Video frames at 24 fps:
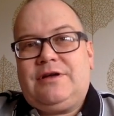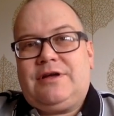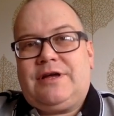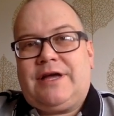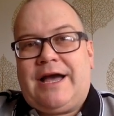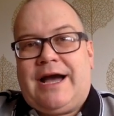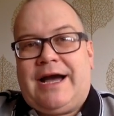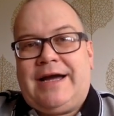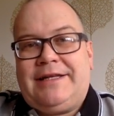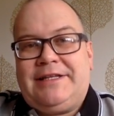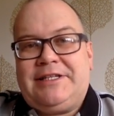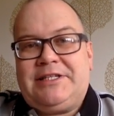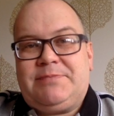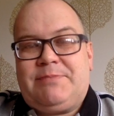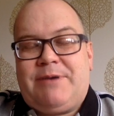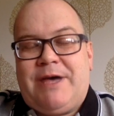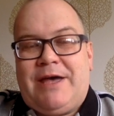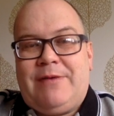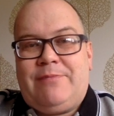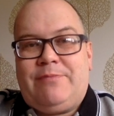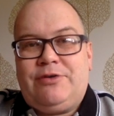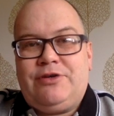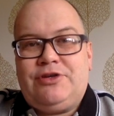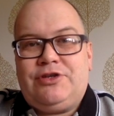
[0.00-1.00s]
guidance
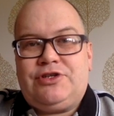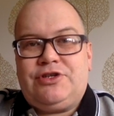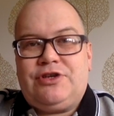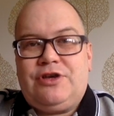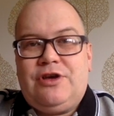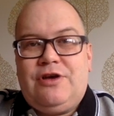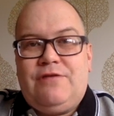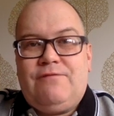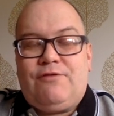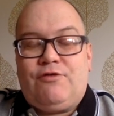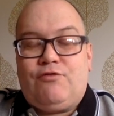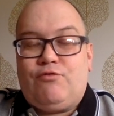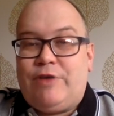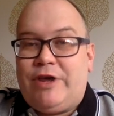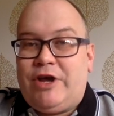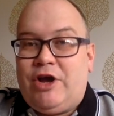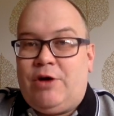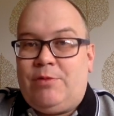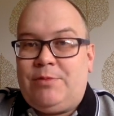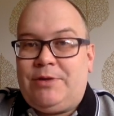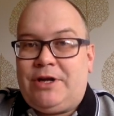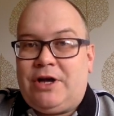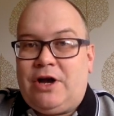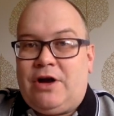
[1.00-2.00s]
papers for
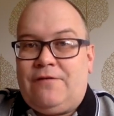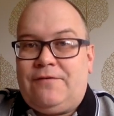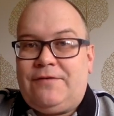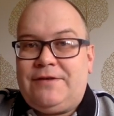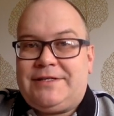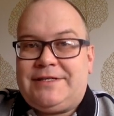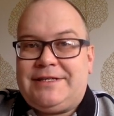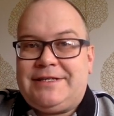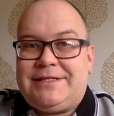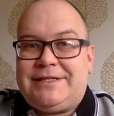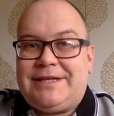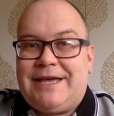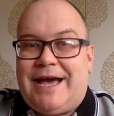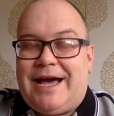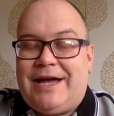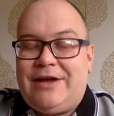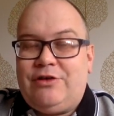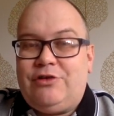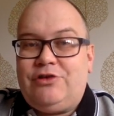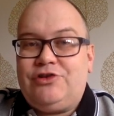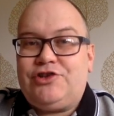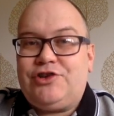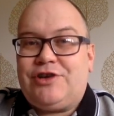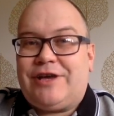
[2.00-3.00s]
reopening offices and
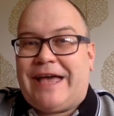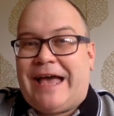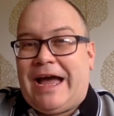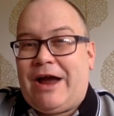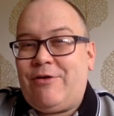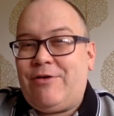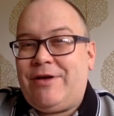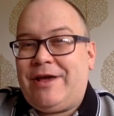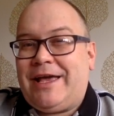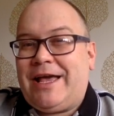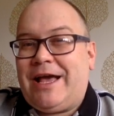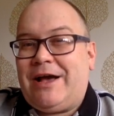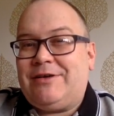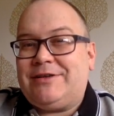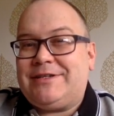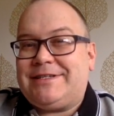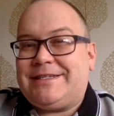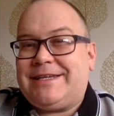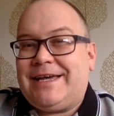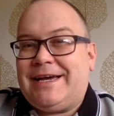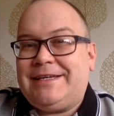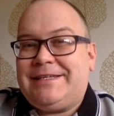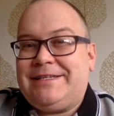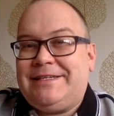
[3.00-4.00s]
also carrying out
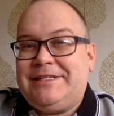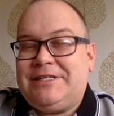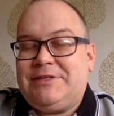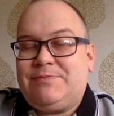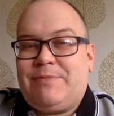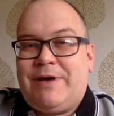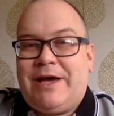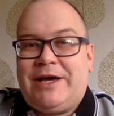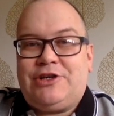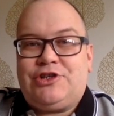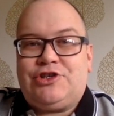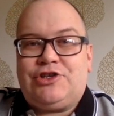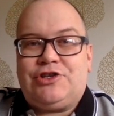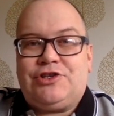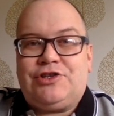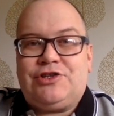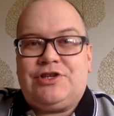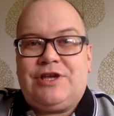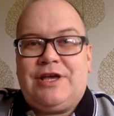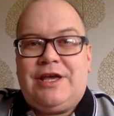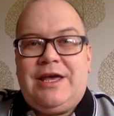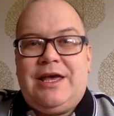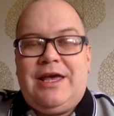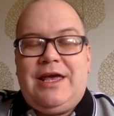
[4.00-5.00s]
site
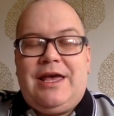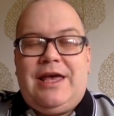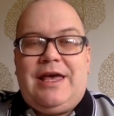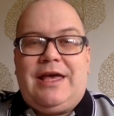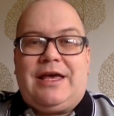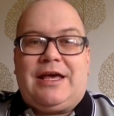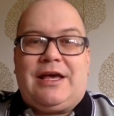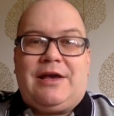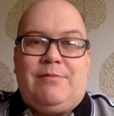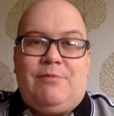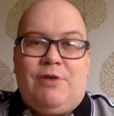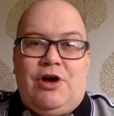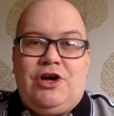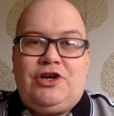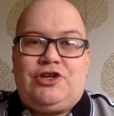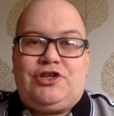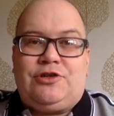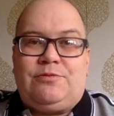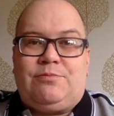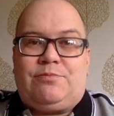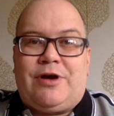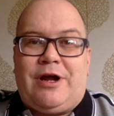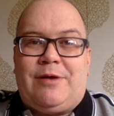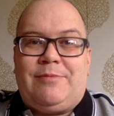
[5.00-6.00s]
inspections in
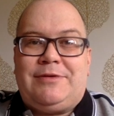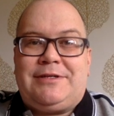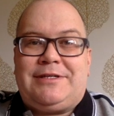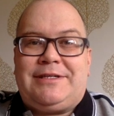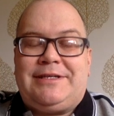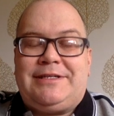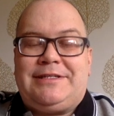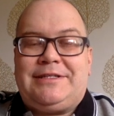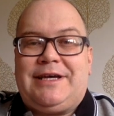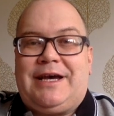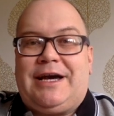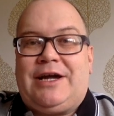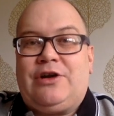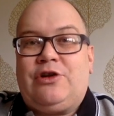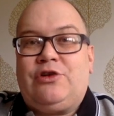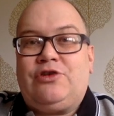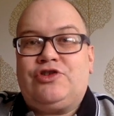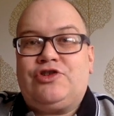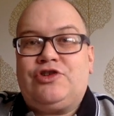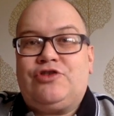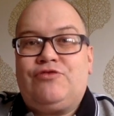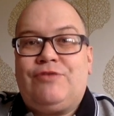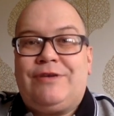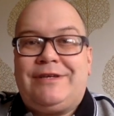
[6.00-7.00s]
commercial premises and
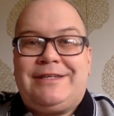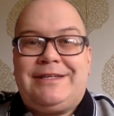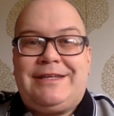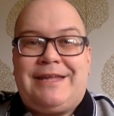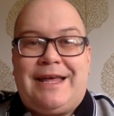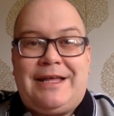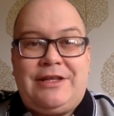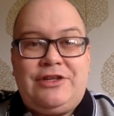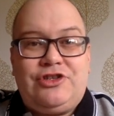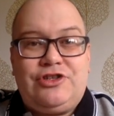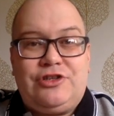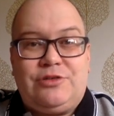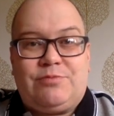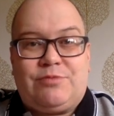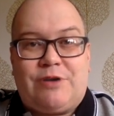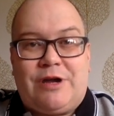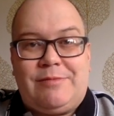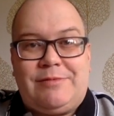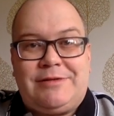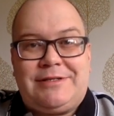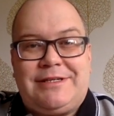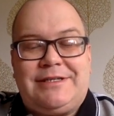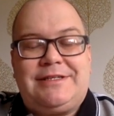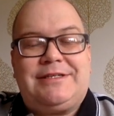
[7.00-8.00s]
also residential
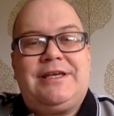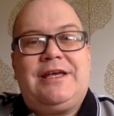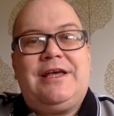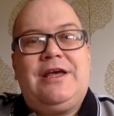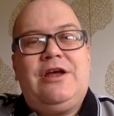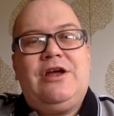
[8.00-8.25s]
premises.